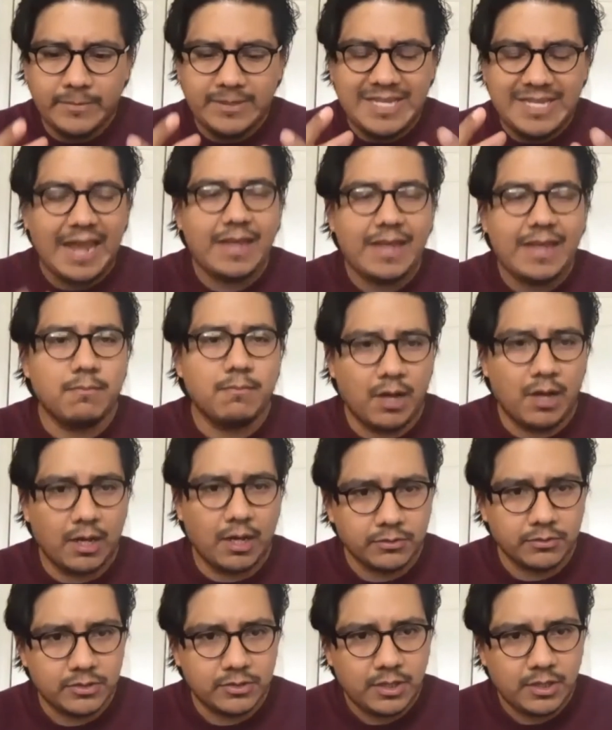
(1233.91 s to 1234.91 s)
data
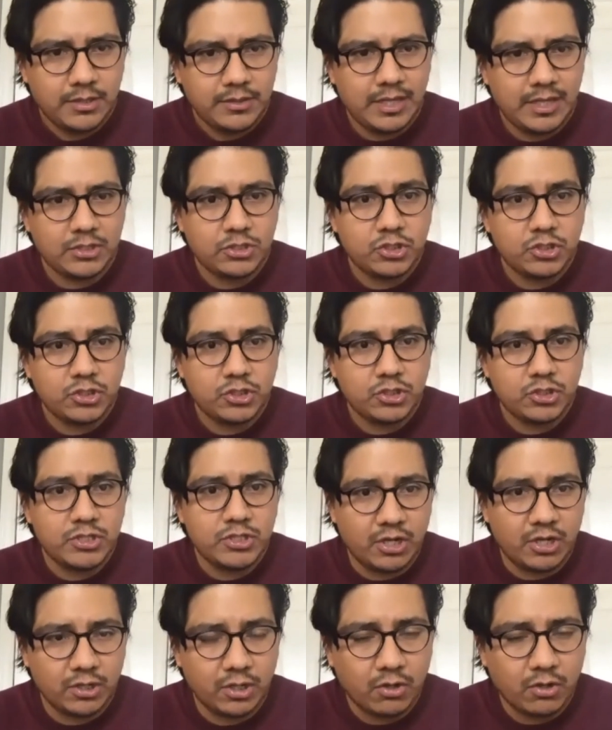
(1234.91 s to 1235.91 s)
models that should be
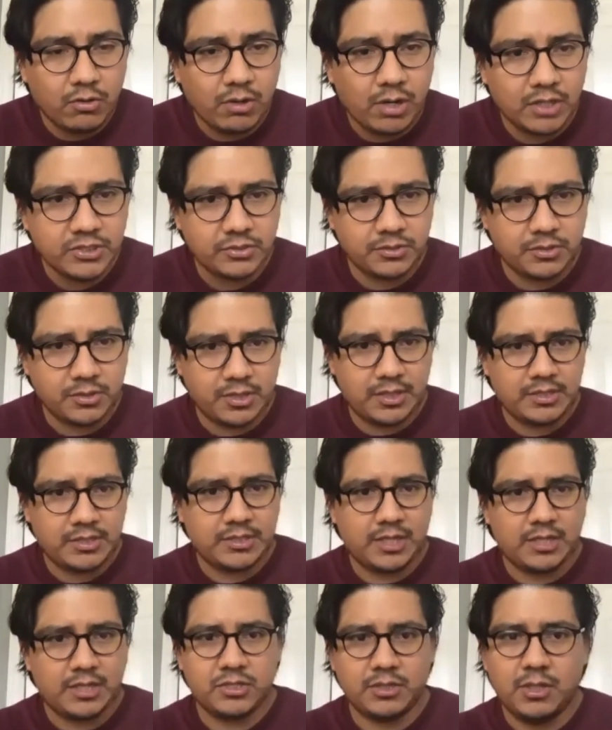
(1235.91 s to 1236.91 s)
shared across an
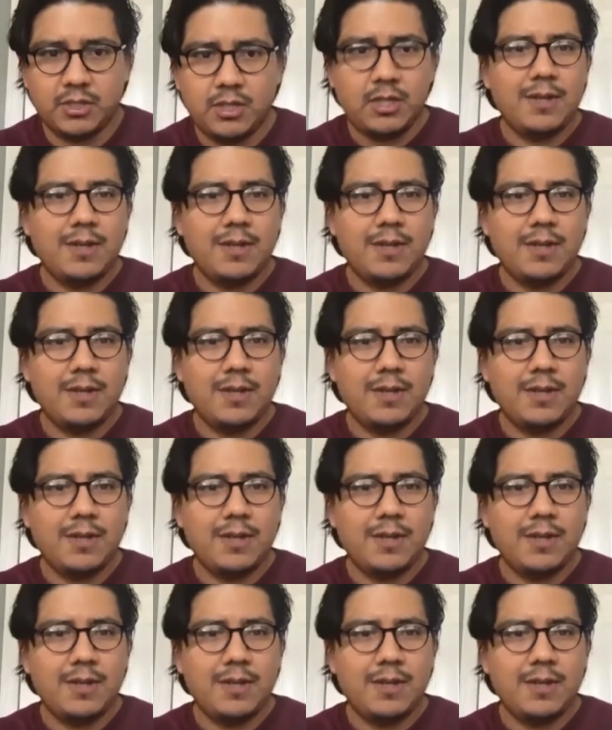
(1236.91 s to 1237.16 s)
organization.